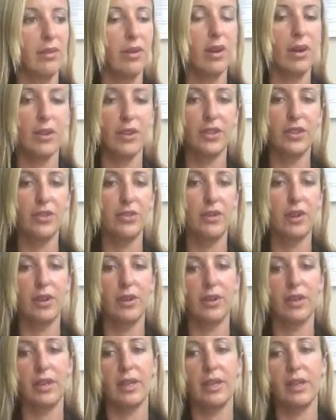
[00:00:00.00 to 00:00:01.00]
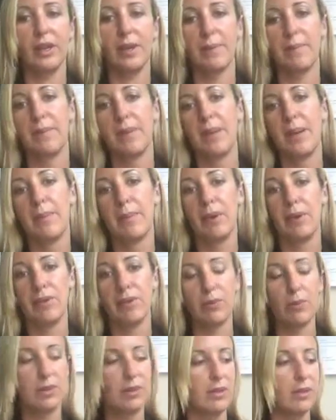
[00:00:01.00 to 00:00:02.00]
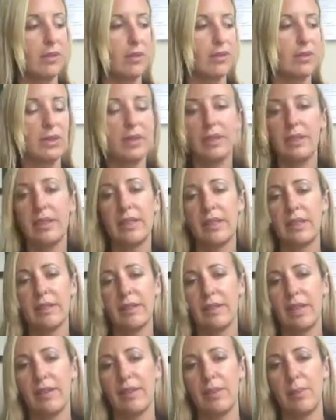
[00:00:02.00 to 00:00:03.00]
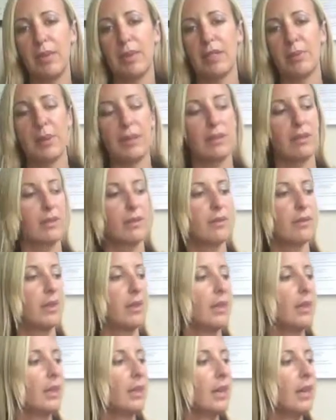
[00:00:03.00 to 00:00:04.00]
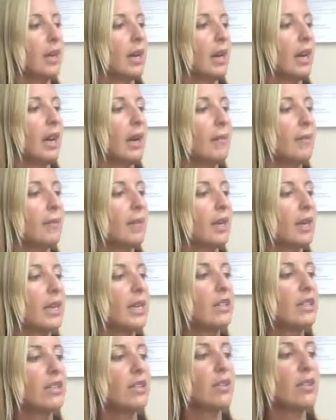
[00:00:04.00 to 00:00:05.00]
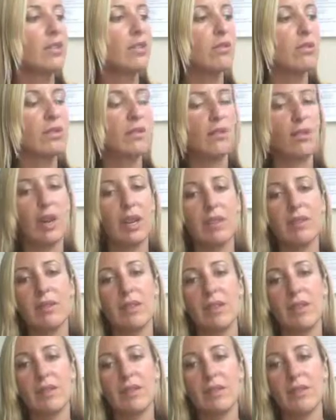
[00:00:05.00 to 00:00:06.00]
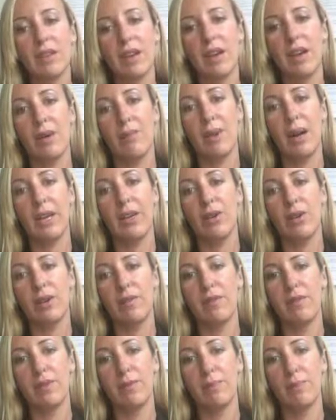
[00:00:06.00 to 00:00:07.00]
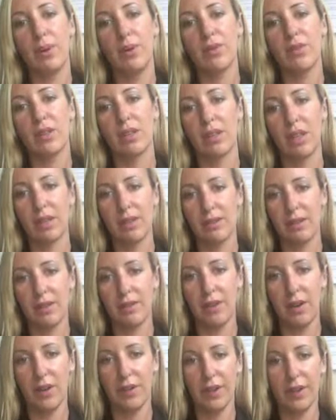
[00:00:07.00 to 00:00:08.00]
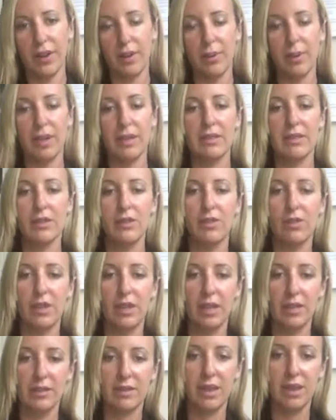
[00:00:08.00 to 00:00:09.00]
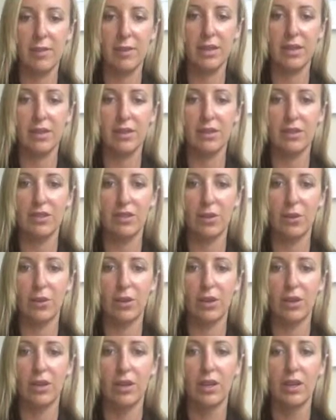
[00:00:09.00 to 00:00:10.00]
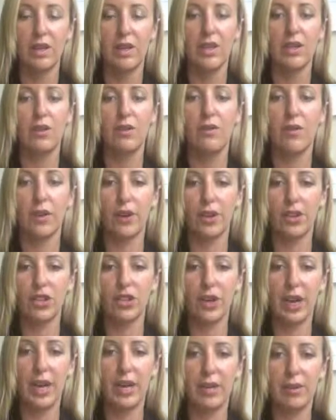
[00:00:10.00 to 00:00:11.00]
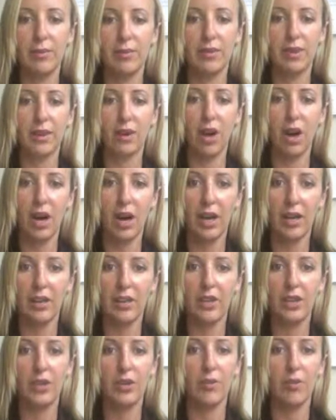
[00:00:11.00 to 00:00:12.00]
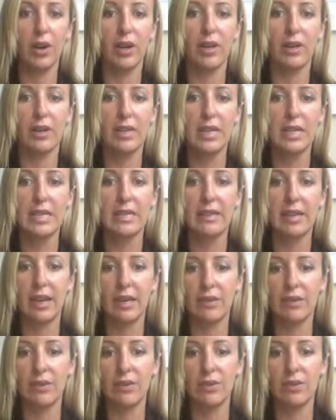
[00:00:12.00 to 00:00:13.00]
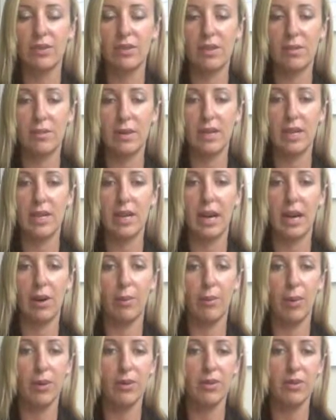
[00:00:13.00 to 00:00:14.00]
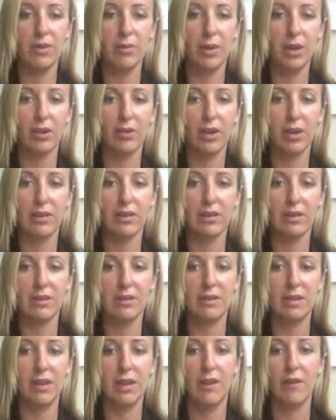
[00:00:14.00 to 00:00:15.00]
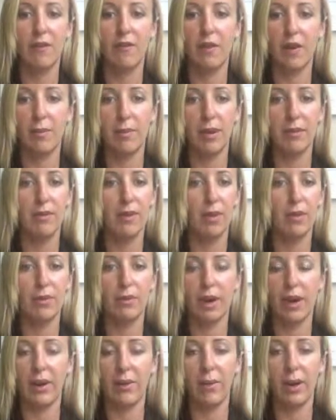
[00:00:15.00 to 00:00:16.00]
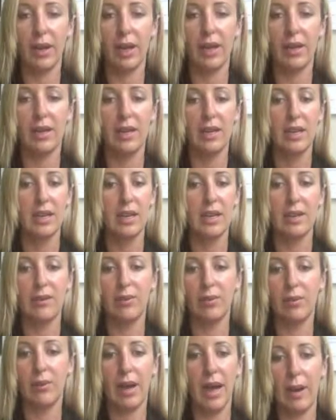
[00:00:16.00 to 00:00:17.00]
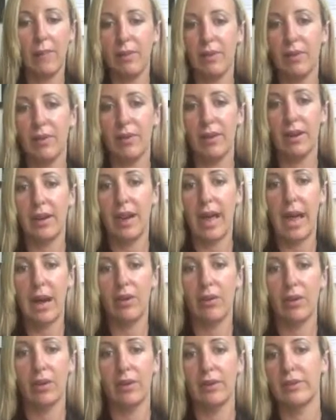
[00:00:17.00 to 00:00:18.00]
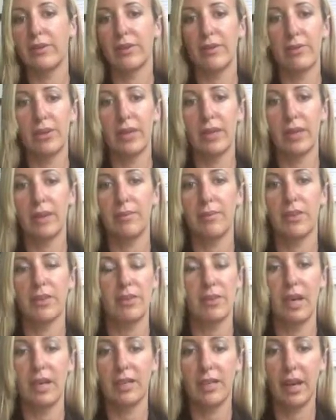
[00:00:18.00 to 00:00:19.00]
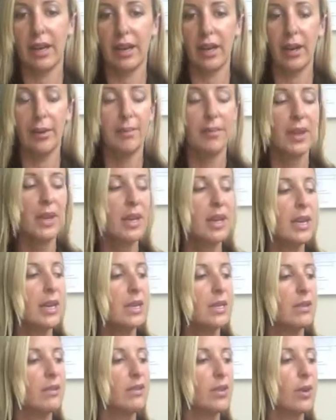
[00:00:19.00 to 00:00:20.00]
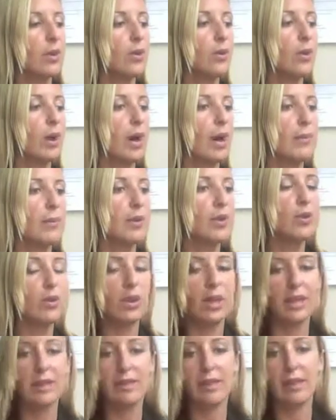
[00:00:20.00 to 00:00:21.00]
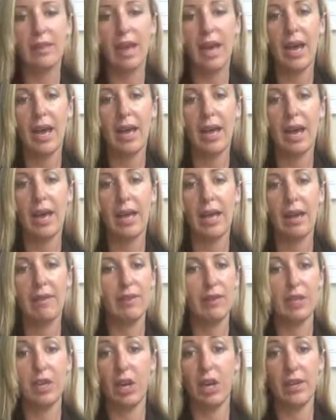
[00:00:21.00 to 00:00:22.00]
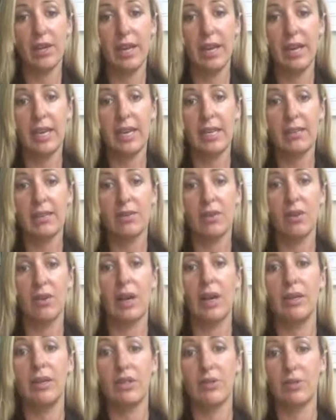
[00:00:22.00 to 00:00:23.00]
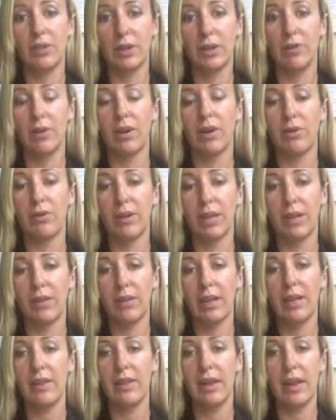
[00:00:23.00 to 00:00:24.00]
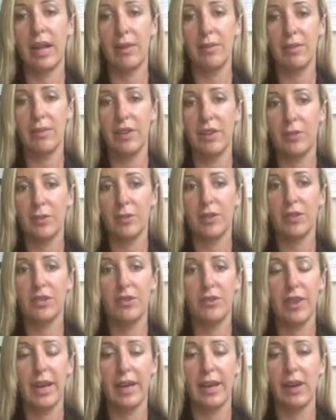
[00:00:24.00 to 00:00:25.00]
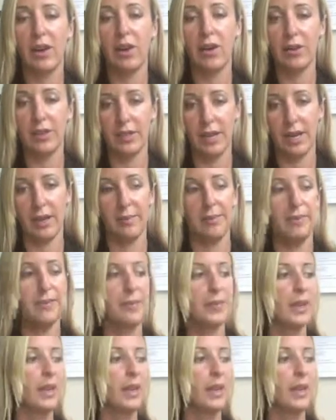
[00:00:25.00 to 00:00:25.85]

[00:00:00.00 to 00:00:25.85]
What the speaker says: all the bells and whistles, and it doesn't have to be expensive. A continued use of Craigslist. I know I've posted a lot of stuff on there, but as new things come into the store, new furniture items that are hot, you want to text those to me. I'll post them on Craigslist from my phone right away. It will happen within an hour, assuming I'm just not tied up. So utilizing that, I haven't gotten any, so I just really want to reiterate that I'm available to do that all the time.